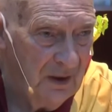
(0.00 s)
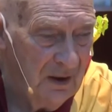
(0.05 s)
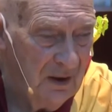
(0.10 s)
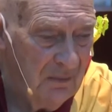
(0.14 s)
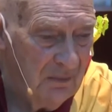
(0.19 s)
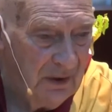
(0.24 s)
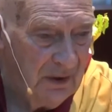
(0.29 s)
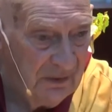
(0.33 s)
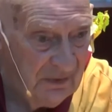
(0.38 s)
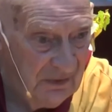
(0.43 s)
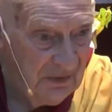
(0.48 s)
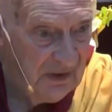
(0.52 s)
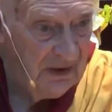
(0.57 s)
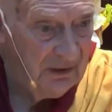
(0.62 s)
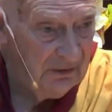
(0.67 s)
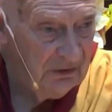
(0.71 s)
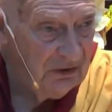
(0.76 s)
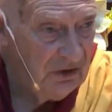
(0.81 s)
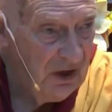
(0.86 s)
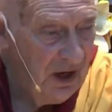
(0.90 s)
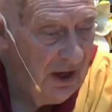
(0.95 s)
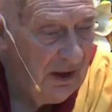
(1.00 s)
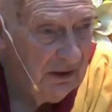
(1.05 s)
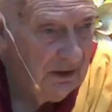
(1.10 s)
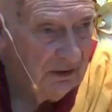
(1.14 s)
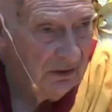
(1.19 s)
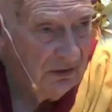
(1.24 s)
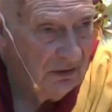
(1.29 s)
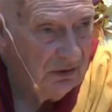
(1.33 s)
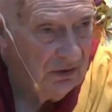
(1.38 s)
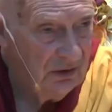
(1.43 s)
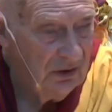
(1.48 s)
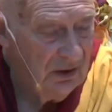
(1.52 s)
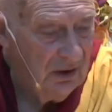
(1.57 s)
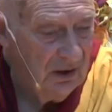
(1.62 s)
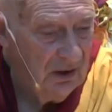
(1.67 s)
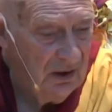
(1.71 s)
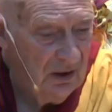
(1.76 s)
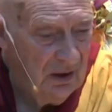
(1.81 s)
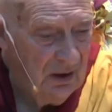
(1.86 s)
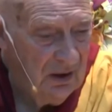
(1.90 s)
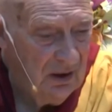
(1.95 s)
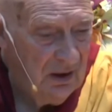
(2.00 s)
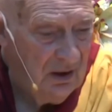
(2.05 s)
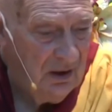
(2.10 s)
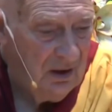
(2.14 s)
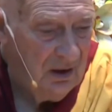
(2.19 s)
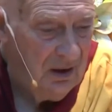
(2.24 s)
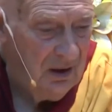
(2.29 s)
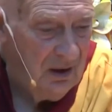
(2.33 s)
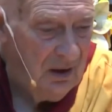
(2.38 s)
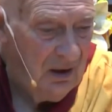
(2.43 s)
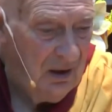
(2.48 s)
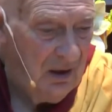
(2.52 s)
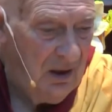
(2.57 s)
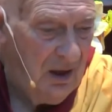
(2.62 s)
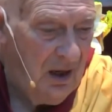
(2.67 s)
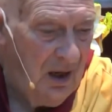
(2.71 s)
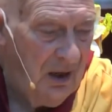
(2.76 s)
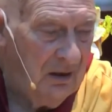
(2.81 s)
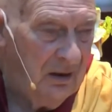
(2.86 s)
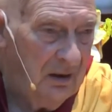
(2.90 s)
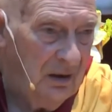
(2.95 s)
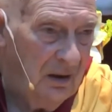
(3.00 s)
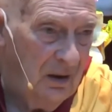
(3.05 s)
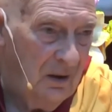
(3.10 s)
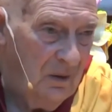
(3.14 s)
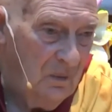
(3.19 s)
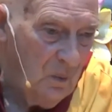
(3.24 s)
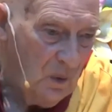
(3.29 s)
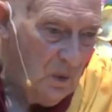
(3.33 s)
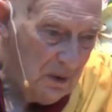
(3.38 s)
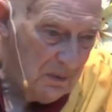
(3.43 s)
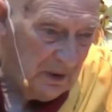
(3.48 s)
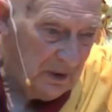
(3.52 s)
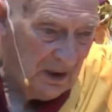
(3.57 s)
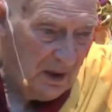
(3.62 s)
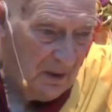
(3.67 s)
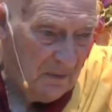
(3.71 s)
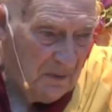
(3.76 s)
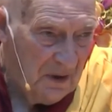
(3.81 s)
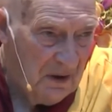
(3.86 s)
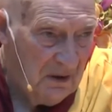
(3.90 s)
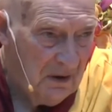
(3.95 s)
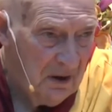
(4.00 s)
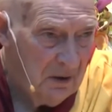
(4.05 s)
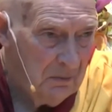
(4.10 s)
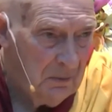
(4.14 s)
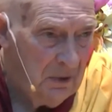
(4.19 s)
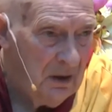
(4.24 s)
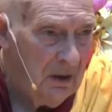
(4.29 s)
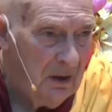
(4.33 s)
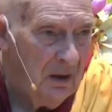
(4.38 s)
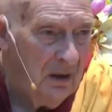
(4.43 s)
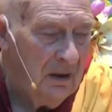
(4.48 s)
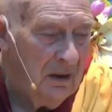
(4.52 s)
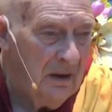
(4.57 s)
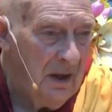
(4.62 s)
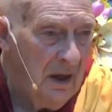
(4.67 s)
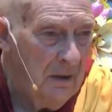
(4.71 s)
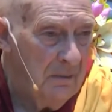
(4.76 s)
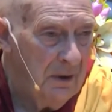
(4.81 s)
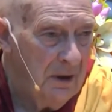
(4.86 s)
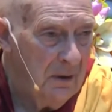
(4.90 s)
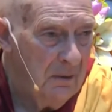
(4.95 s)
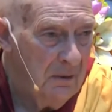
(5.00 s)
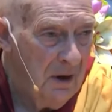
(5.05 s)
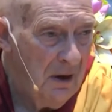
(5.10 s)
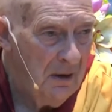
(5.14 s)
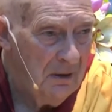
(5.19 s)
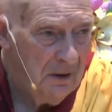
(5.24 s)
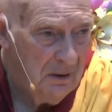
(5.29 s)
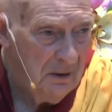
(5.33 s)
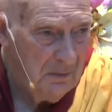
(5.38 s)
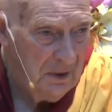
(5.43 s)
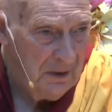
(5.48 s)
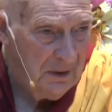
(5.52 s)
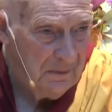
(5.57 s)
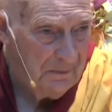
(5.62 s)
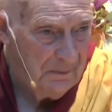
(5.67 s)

But things change, and we become their enemy, they become our enemy.